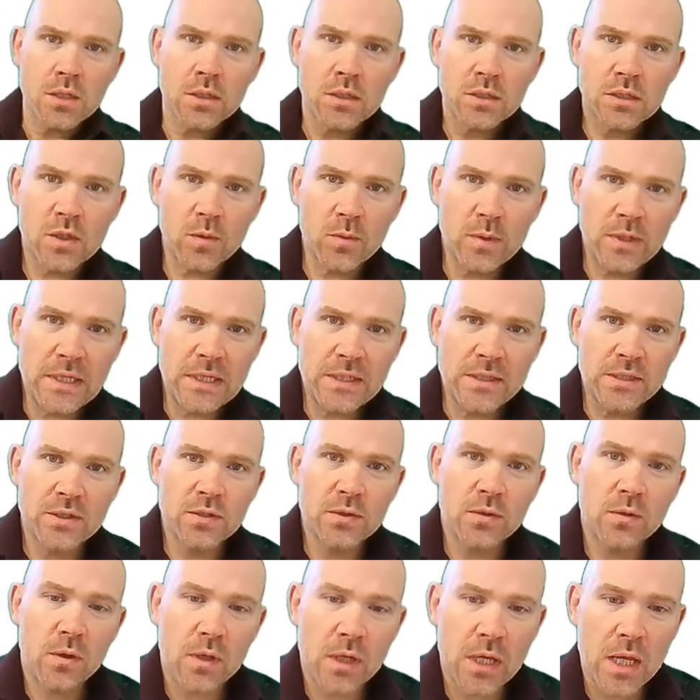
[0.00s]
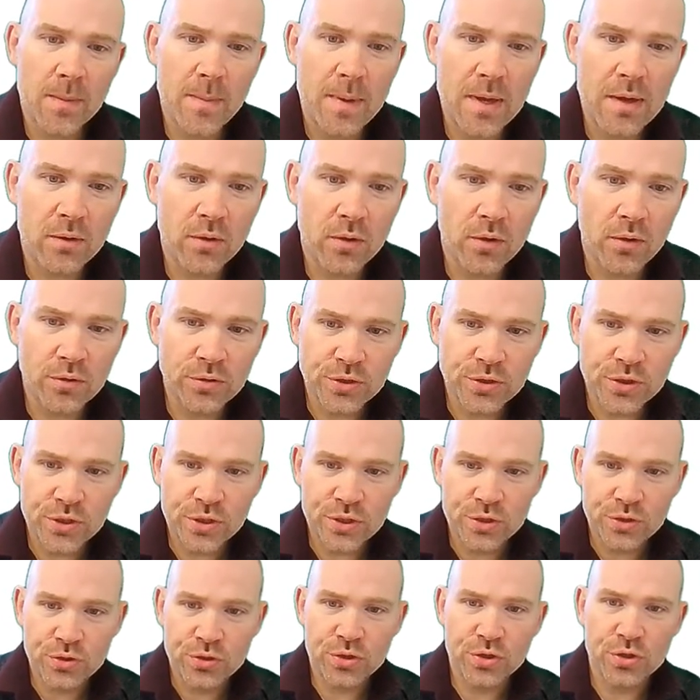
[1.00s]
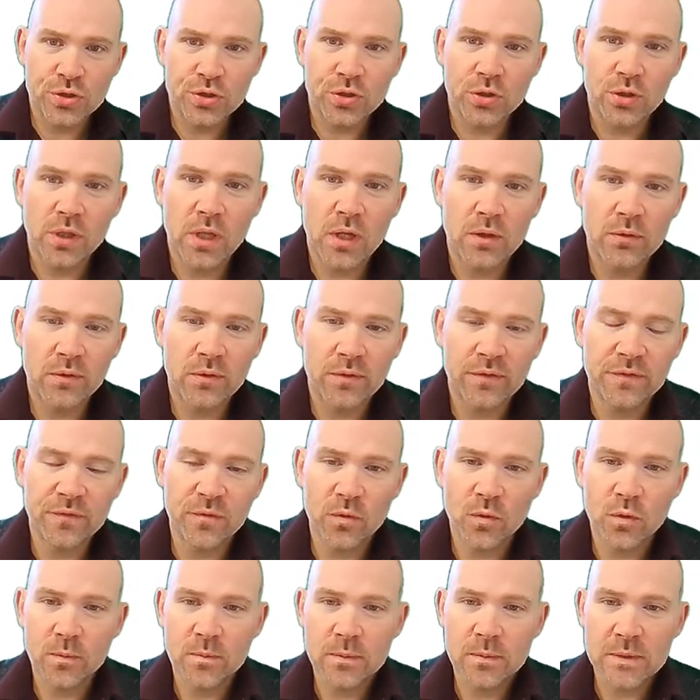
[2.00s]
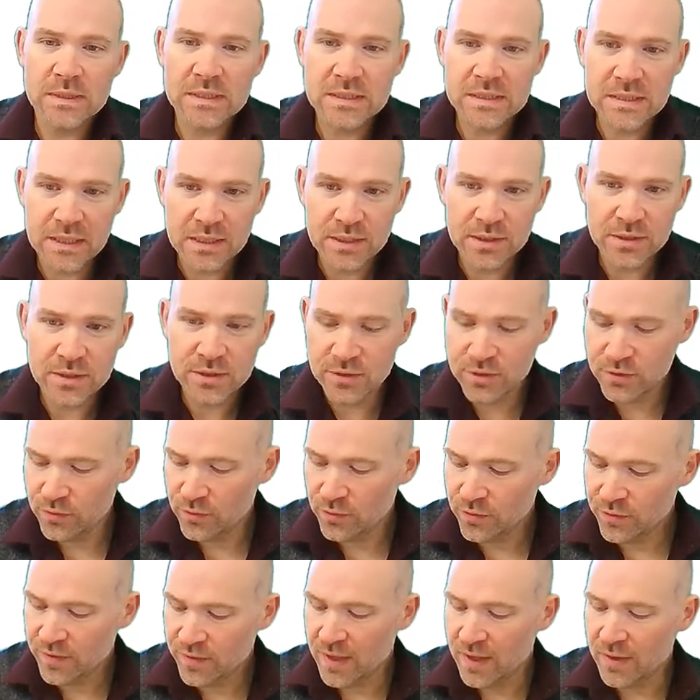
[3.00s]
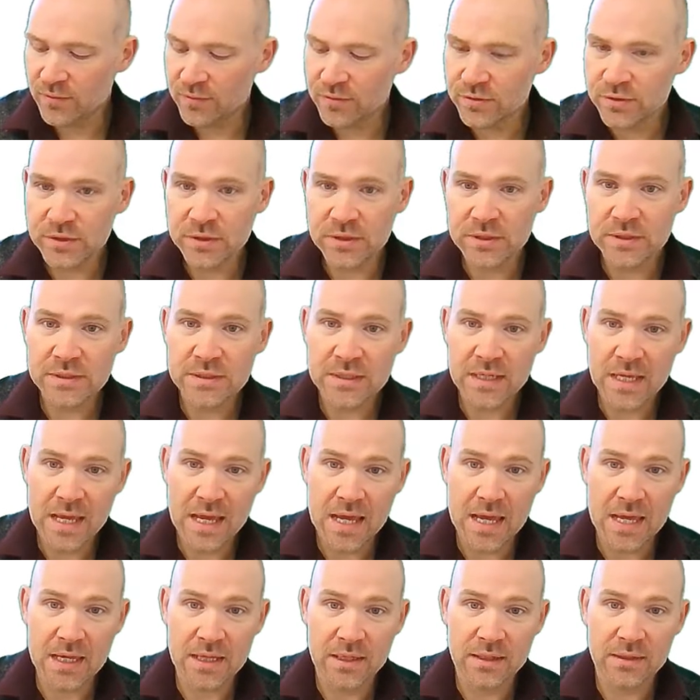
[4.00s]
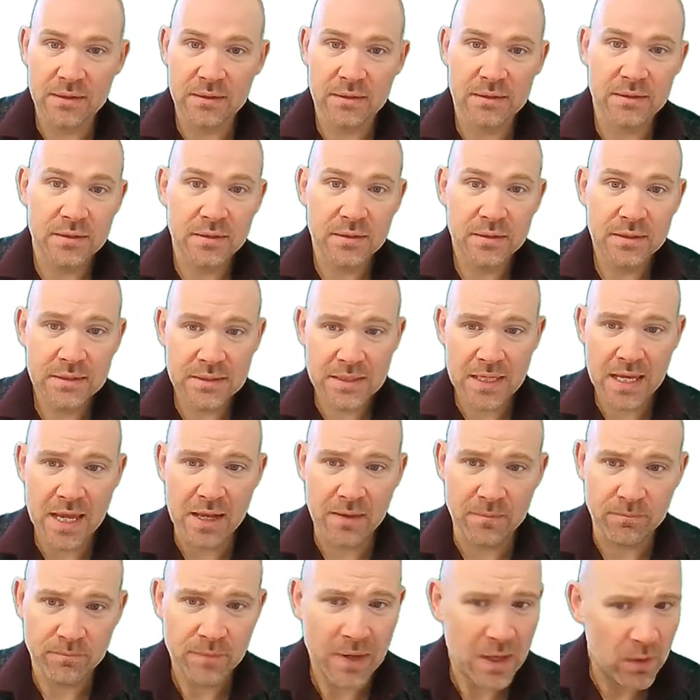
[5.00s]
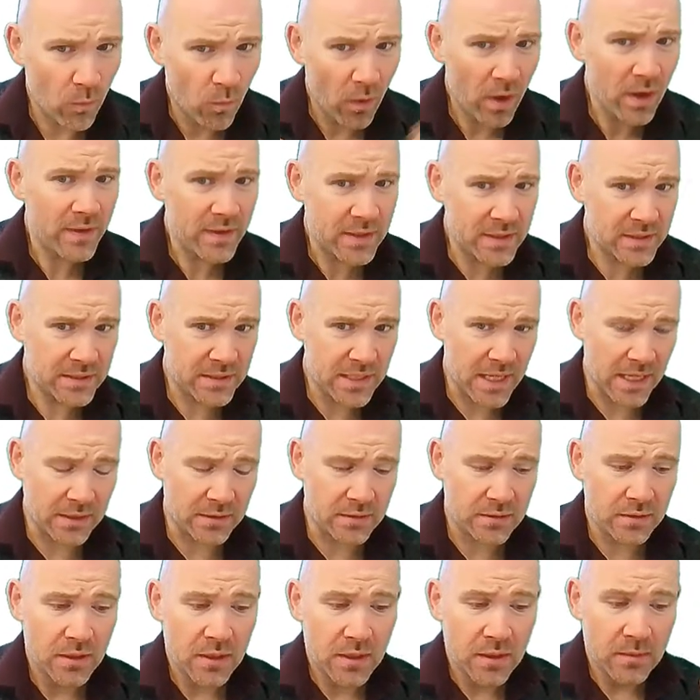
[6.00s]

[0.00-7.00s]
So we need to talk about constitutional reform since 2010. Now, why this date?